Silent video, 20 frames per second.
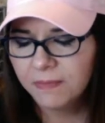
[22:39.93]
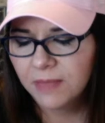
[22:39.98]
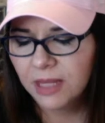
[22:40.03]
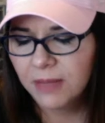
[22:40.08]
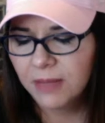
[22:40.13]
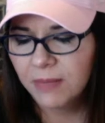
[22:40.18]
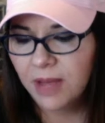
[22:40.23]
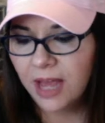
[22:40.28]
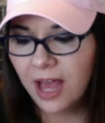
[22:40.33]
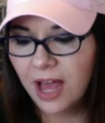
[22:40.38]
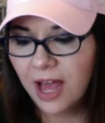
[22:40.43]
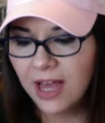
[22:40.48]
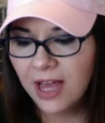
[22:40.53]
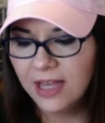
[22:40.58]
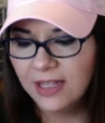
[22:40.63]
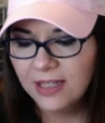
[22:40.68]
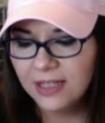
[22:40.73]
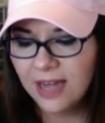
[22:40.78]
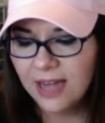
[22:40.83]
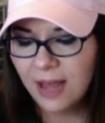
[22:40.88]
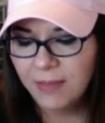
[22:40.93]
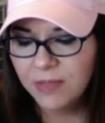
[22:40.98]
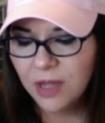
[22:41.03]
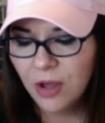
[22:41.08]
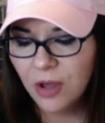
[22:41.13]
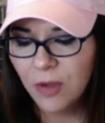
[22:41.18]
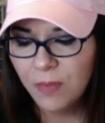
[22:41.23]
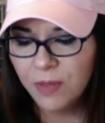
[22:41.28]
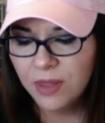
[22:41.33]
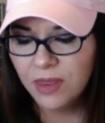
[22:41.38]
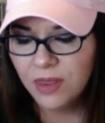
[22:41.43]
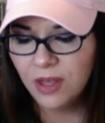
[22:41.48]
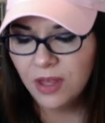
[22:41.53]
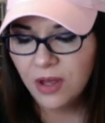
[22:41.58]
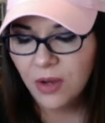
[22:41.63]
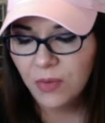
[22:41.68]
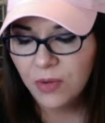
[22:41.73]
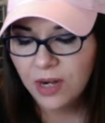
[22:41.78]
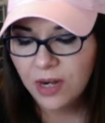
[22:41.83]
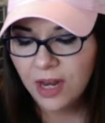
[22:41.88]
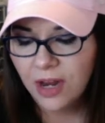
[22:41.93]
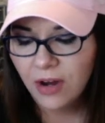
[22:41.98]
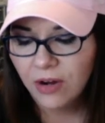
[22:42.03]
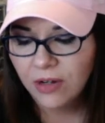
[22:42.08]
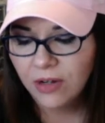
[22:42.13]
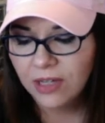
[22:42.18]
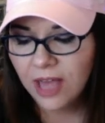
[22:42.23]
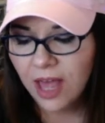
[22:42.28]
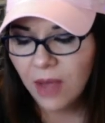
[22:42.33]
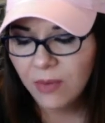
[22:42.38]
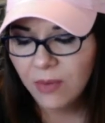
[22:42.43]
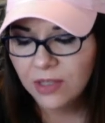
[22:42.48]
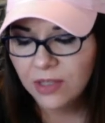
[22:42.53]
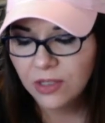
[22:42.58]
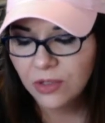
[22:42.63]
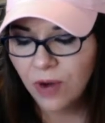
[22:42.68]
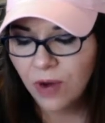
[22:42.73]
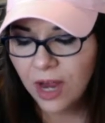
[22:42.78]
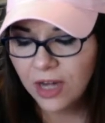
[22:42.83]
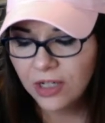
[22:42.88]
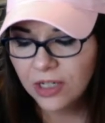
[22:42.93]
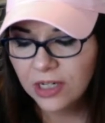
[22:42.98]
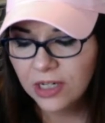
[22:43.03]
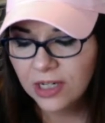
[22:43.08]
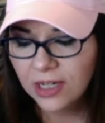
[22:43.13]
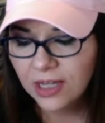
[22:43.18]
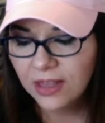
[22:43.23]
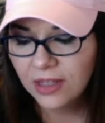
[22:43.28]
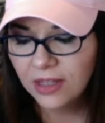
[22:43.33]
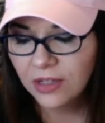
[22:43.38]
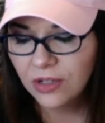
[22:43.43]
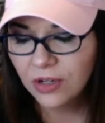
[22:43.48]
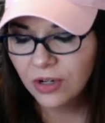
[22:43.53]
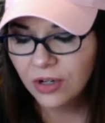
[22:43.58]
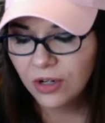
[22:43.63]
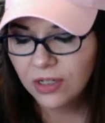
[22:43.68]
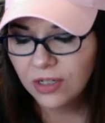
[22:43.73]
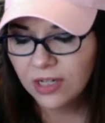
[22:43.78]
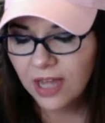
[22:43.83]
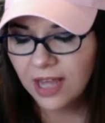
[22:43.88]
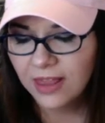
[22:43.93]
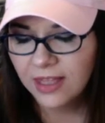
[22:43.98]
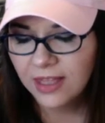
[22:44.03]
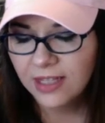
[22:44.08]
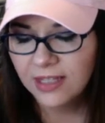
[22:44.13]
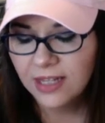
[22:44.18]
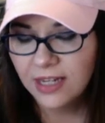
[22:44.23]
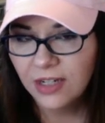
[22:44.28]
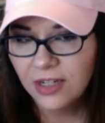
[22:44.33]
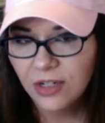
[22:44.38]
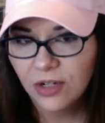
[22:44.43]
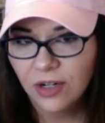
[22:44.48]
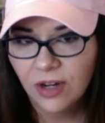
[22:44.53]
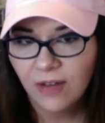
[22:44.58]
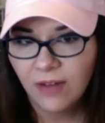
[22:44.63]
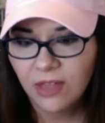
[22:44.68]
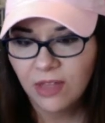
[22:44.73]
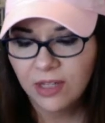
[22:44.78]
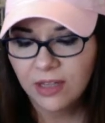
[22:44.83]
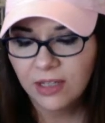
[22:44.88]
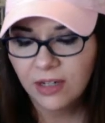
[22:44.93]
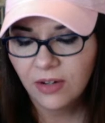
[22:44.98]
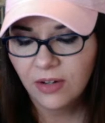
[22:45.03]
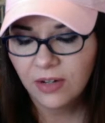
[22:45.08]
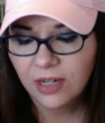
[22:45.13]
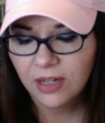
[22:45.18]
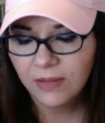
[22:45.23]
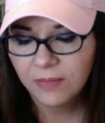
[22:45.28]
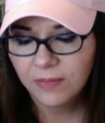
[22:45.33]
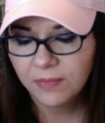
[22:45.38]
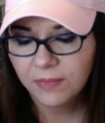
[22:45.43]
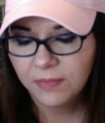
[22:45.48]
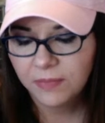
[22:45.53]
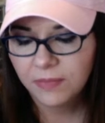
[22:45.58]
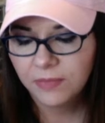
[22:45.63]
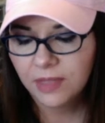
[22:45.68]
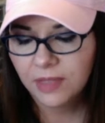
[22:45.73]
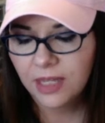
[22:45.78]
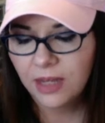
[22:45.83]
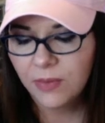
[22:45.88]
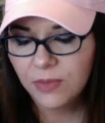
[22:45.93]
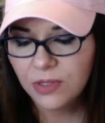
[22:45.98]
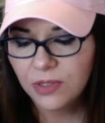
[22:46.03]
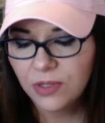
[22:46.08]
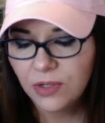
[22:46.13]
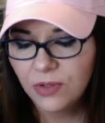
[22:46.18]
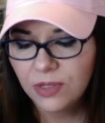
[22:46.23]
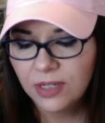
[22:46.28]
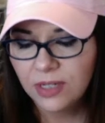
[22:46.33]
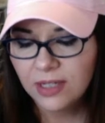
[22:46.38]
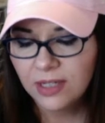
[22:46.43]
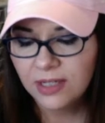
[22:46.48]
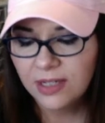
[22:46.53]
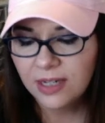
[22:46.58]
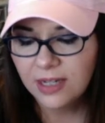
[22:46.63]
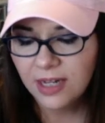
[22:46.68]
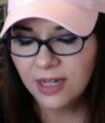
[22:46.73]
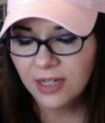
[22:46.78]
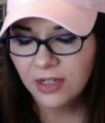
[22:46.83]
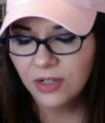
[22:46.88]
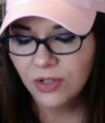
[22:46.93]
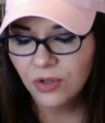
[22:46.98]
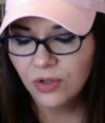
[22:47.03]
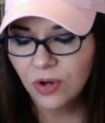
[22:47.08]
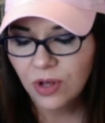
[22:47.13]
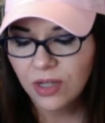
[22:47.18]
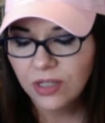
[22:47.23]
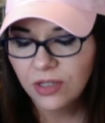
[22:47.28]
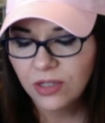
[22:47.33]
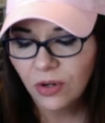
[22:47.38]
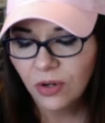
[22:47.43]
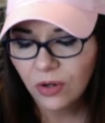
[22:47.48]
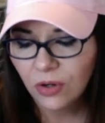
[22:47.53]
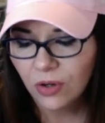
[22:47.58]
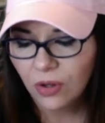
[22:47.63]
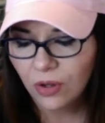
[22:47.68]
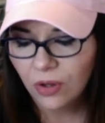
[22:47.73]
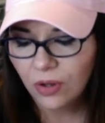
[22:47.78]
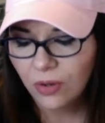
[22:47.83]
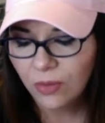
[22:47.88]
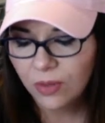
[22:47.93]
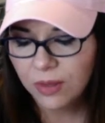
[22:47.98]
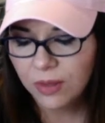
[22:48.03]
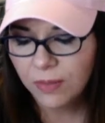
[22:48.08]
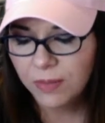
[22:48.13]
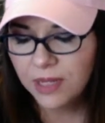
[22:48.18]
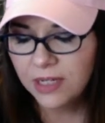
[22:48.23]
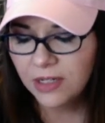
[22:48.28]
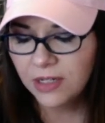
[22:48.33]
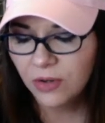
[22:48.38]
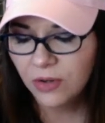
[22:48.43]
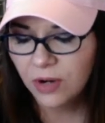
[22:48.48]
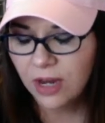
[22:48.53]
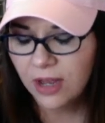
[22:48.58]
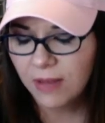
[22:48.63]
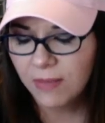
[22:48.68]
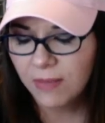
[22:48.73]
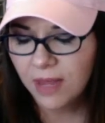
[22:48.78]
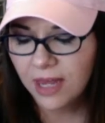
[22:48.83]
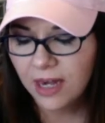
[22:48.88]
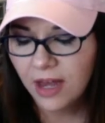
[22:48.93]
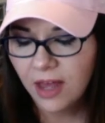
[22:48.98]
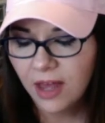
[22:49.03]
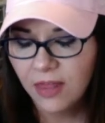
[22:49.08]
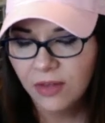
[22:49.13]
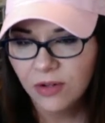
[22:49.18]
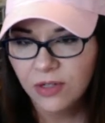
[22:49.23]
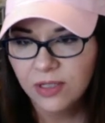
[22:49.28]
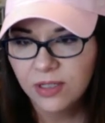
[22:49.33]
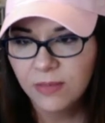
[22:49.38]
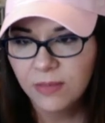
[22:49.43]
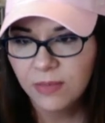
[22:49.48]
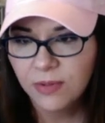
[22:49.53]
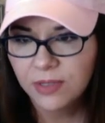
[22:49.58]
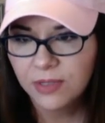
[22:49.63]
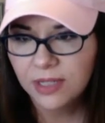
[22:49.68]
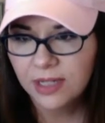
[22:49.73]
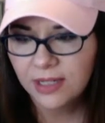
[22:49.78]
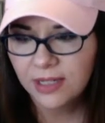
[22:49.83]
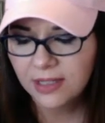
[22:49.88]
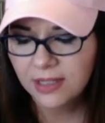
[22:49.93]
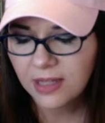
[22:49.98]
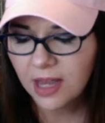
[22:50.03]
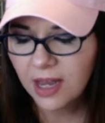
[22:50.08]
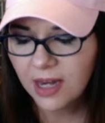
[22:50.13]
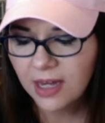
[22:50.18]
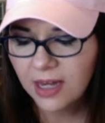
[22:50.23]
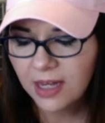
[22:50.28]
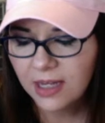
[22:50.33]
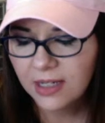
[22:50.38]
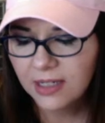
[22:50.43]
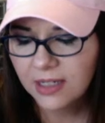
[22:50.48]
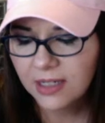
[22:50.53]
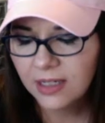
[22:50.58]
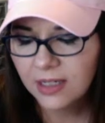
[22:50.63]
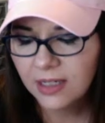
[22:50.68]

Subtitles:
My eyes snapped open, though, when I heard Gawain scratching in the dirt at the center of the clearing. He was using a stick to draw a circle with a pentagram and other symbols inside it.